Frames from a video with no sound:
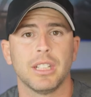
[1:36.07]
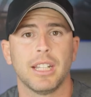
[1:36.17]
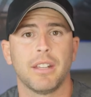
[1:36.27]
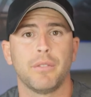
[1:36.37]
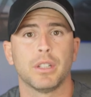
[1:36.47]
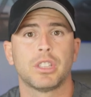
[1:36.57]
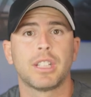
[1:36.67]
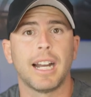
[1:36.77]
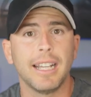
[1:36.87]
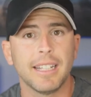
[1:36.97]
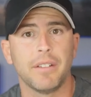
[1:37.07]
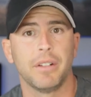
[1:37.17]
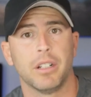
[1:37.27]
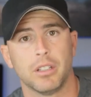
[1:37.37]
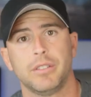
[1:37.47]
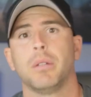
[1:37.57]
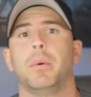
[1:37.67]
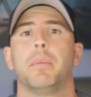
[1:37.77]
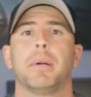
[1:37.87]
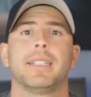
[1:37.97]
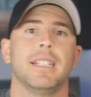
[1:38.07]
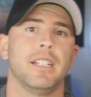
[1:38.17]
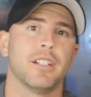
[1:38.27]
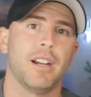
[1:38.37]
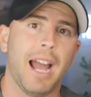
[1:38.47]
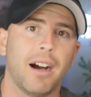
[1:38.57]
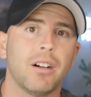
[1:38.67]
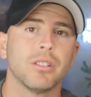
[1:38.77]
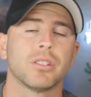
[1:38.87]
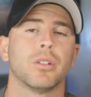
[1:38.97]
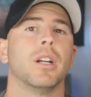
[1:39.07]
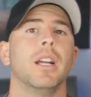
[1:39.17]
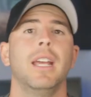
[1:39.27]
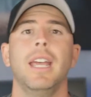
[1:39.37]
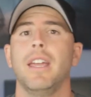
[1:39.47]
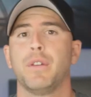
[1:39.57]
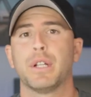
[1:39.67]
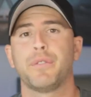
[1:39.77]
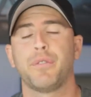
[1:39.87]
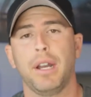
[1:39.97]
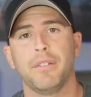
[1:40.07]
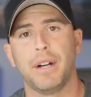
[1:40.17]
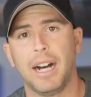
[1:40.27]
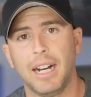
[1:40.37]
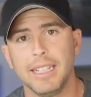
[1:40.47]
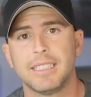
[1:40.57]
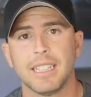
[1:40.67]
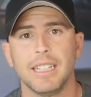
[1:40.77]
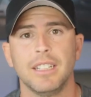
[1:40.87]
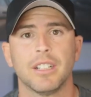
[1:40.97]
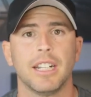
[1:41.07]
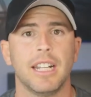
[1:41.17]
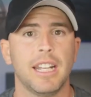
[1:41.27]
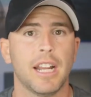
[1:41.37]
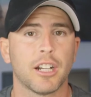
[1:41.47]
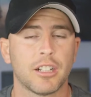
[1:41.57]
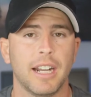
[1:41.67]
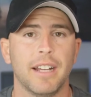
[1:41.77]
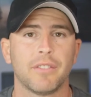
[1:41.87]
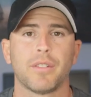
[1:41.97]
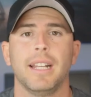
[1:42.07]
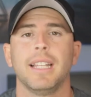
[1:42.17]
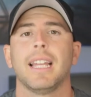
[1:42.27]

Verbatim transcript: Like if you're skydiving or if someone breaks into your house or if you're afraid of heights and you're in an aircraft, right?